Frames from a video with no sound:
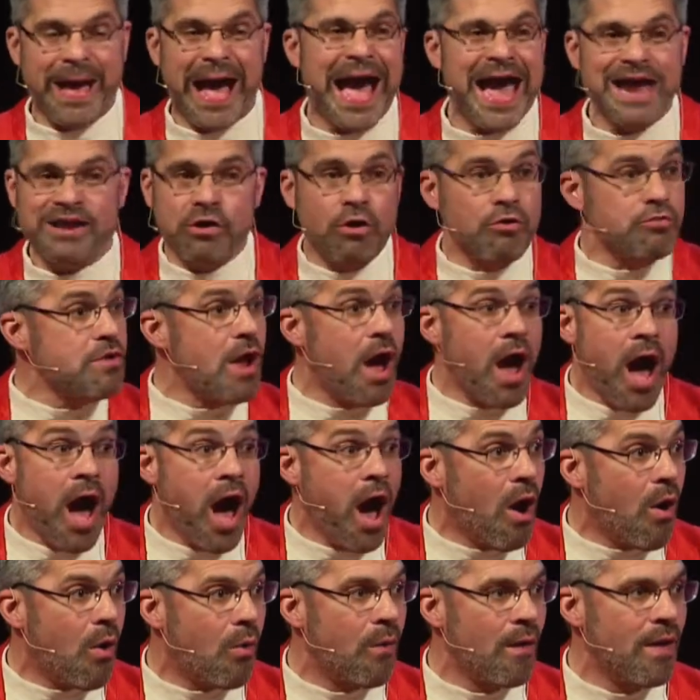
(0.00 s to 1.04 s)
I don't
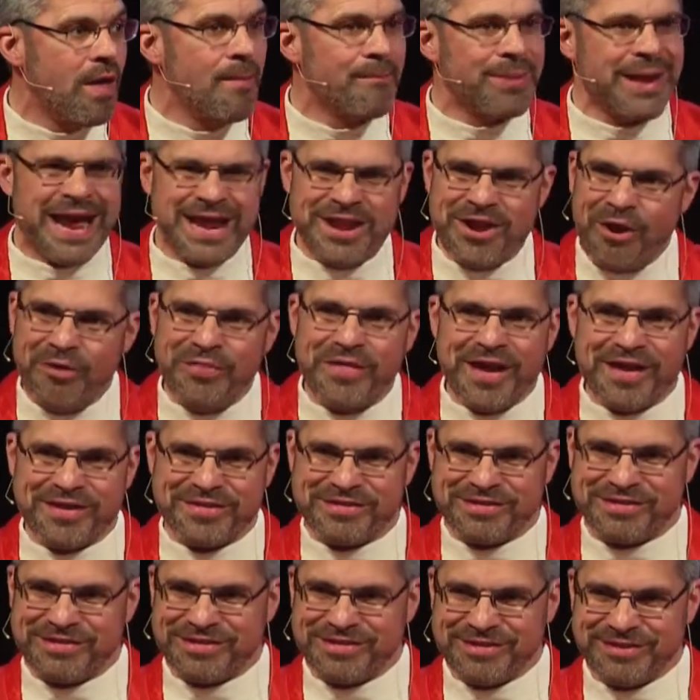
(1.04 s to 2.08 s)
know. But I know this.
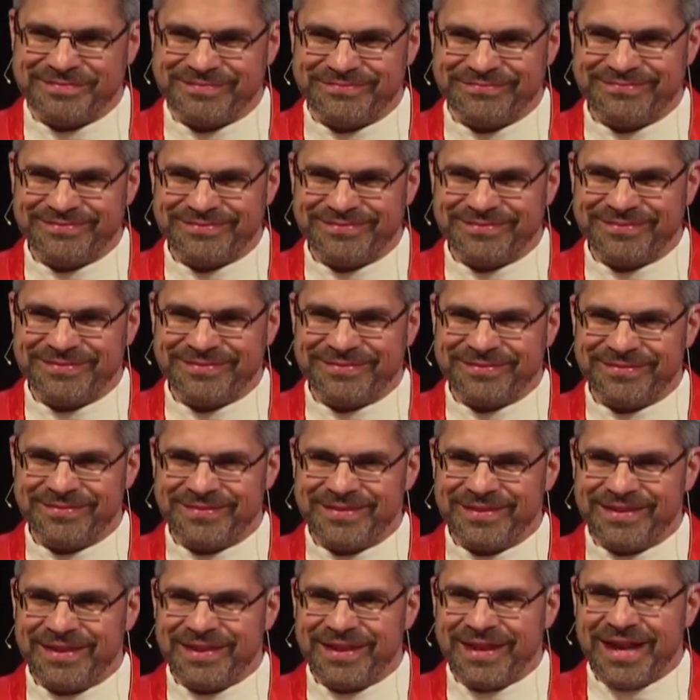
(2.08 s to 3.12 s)

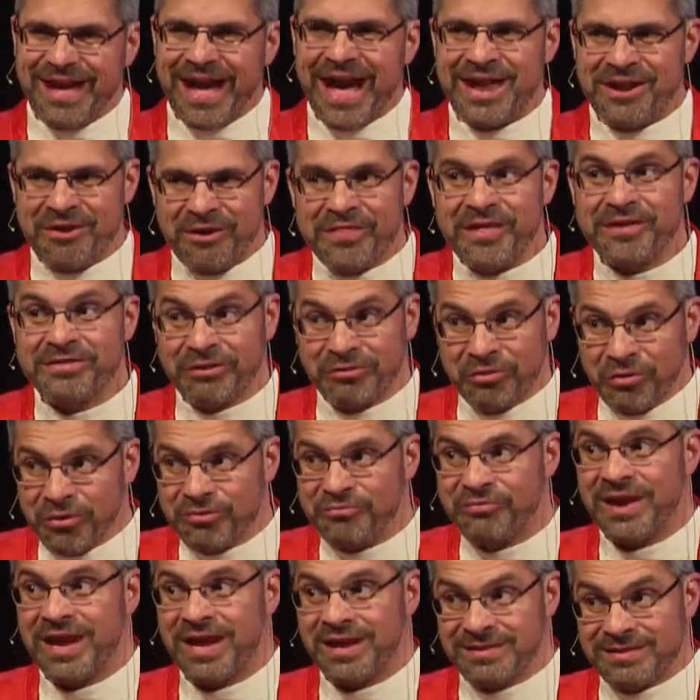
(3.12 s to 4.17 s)
I know that the Lord
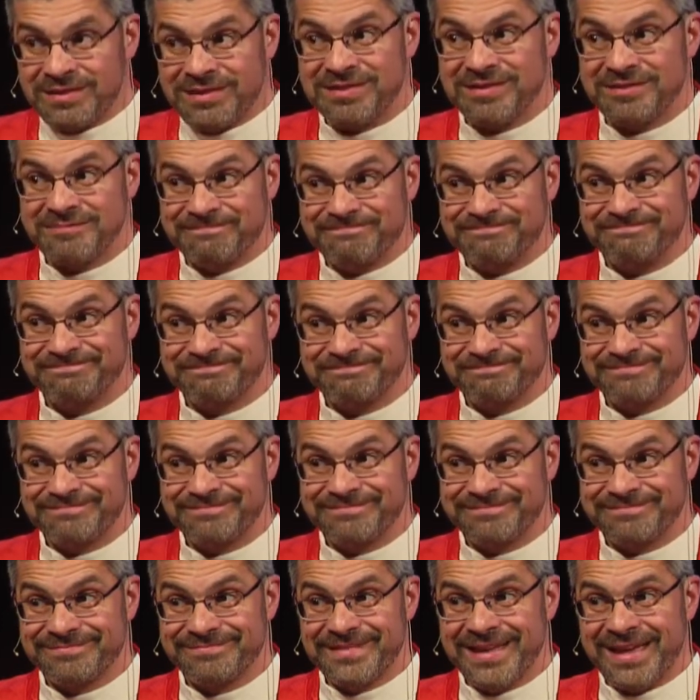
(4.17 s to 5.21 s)
reigns.
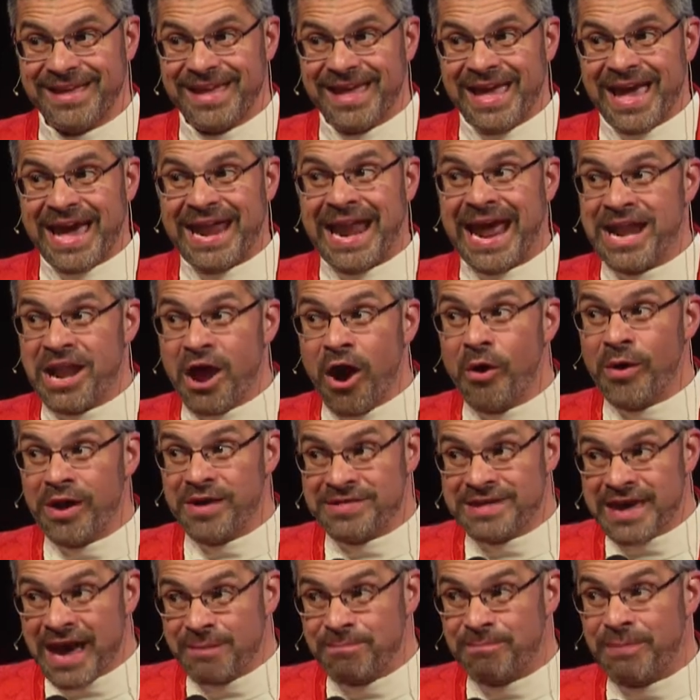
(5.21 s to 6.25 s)
And I know he's
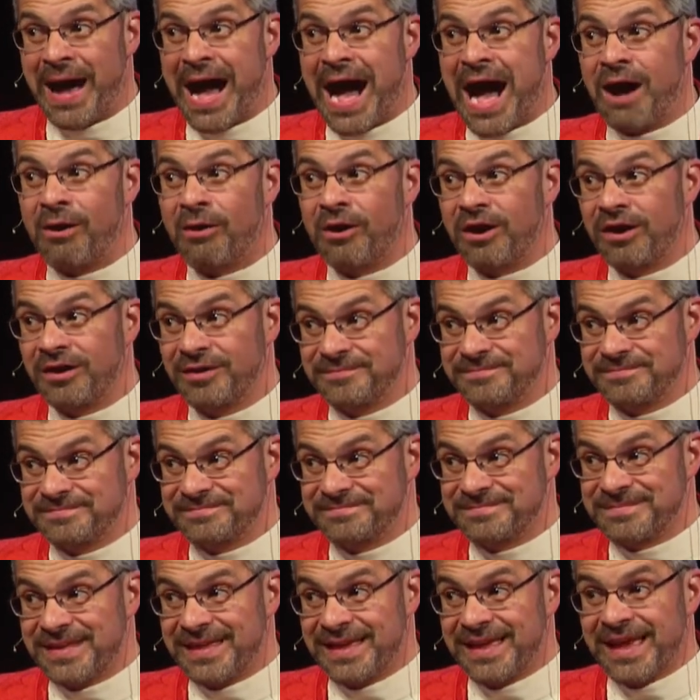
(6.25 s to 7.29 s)
got power
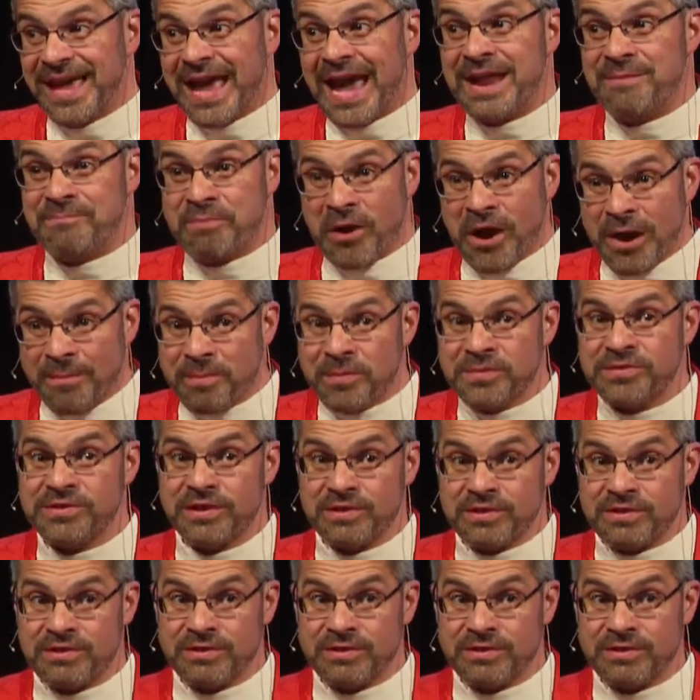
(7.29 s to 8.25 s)
and purposes.